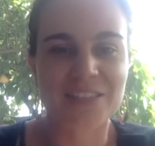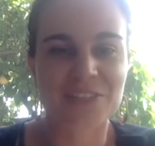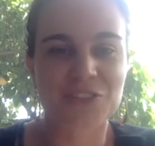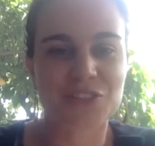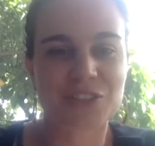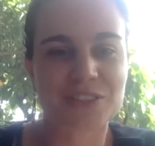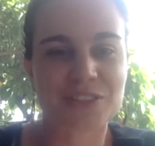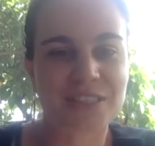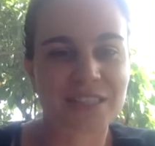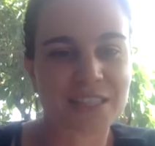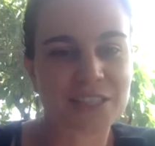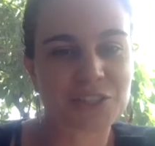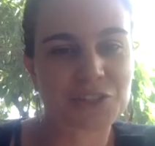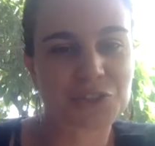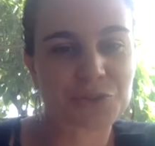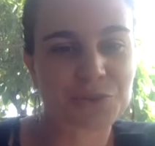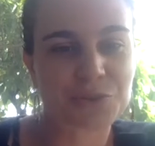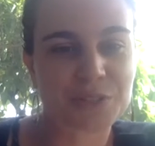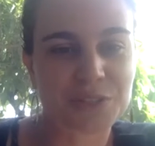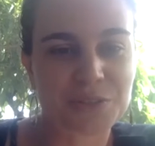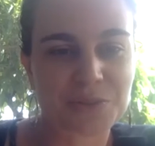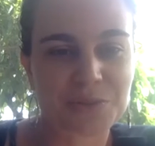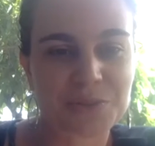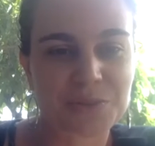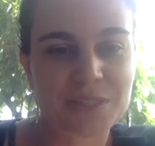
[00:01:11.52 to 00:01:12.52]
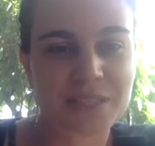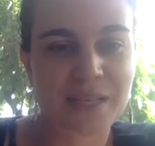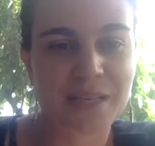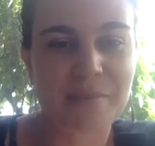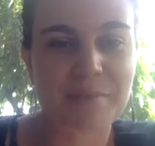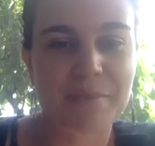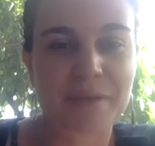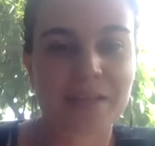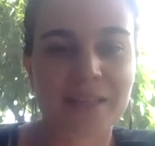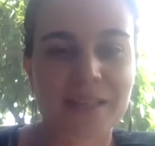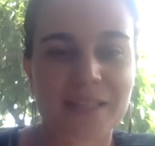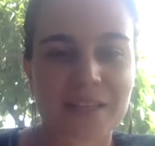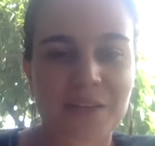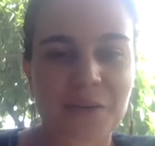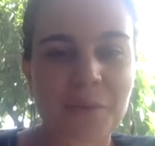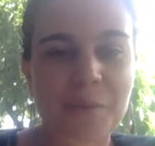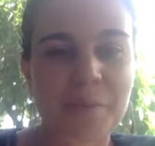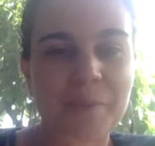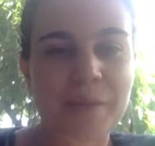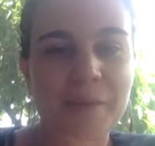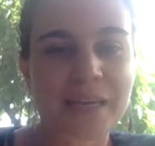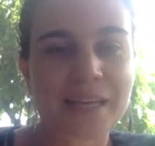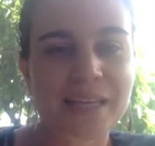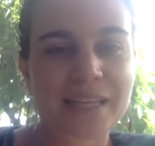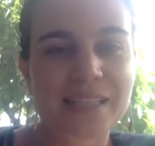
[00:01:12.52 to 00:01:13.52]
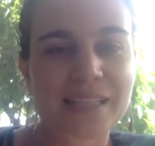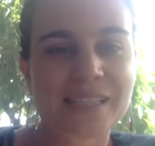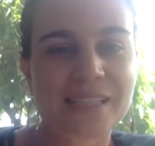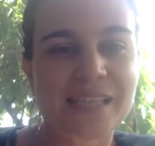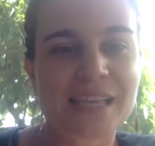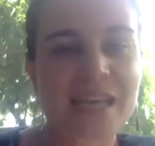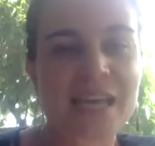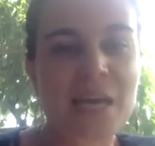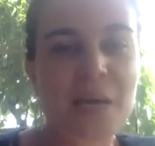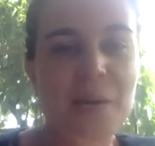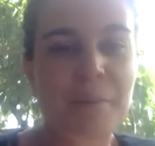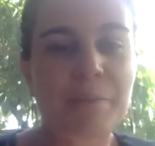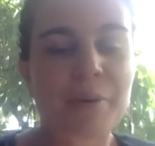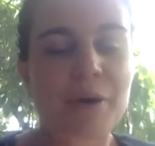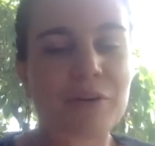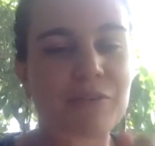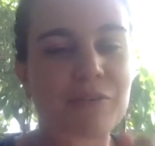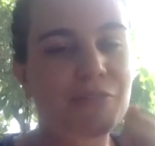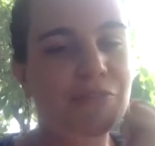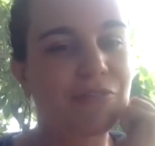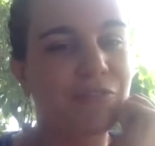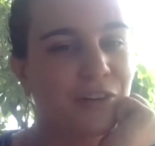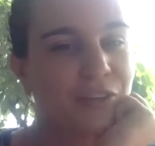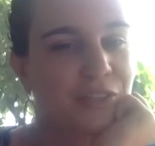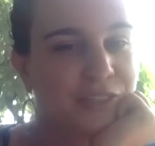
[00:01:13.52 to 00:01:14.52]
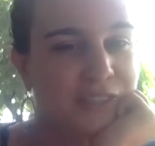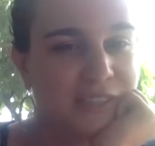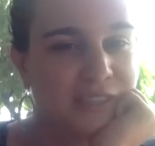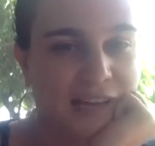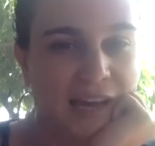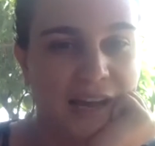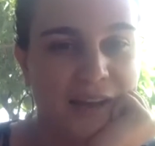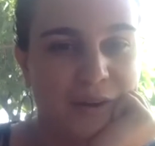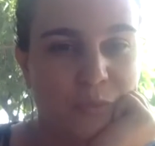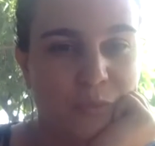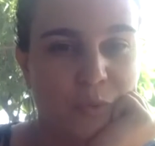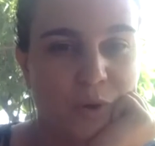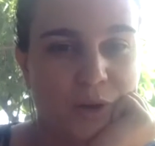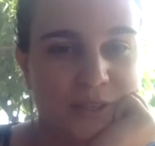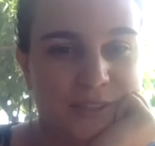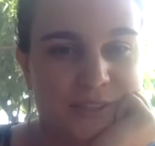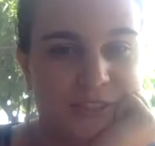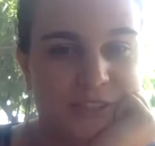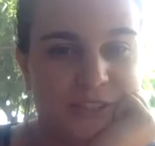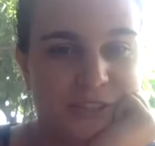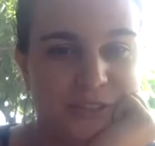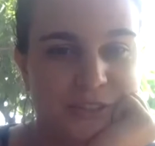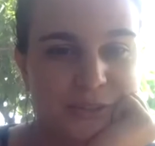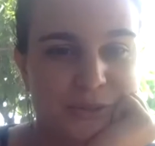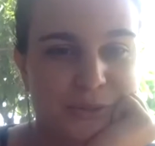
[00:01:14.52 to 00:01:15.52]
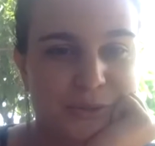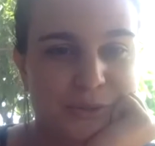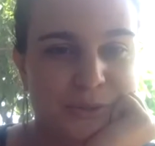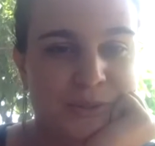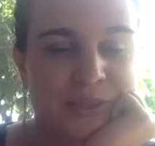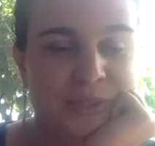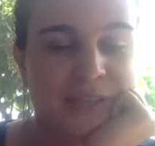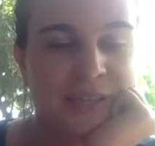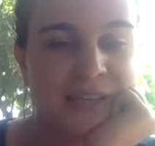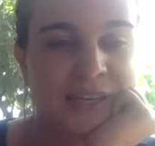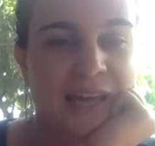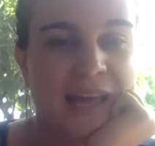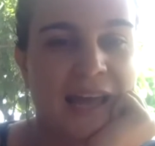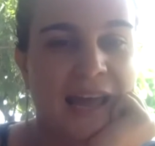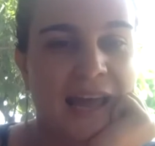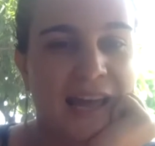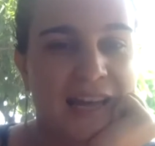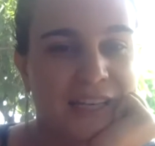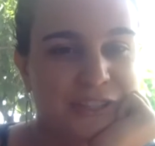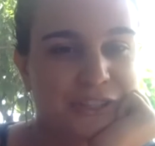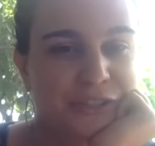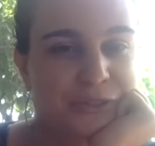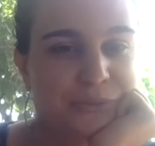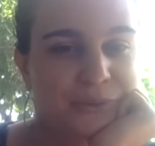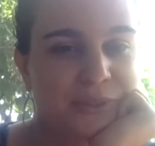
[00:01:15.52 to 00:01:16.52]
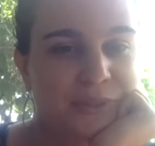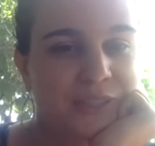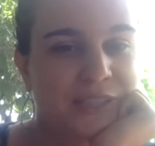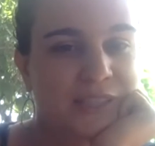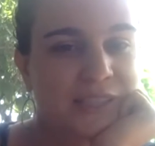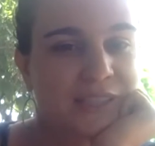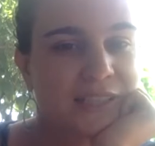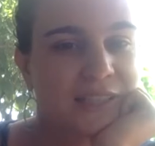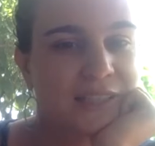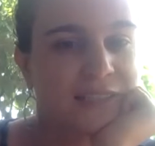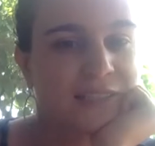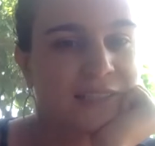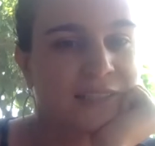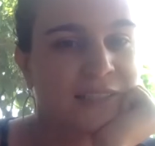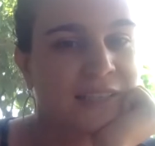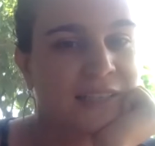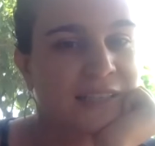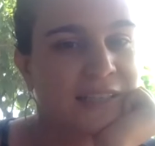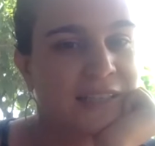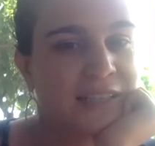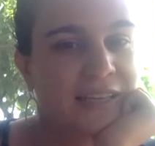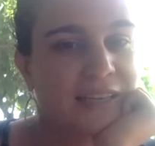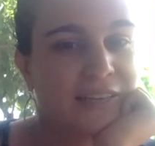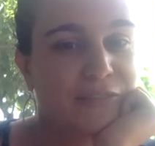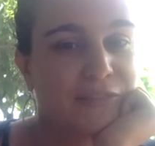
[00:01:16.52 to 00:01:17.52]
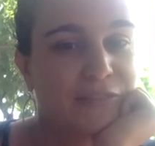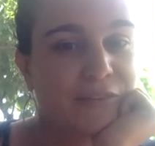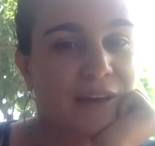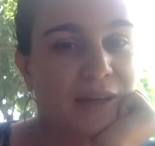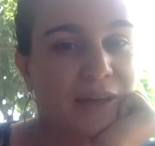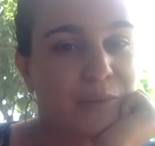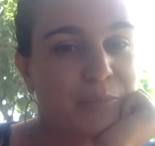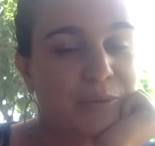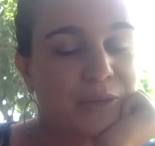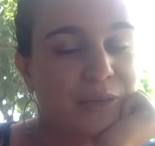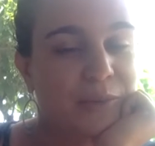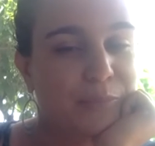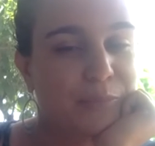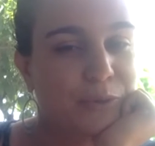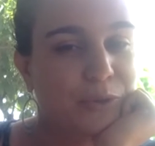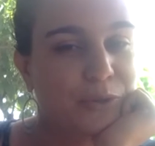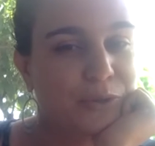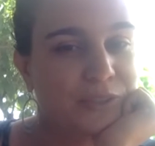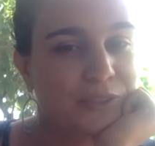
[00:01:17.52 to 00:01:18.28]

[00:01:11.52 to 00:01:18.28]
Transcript: just introduce them a little bit. But first, I want to actually invite people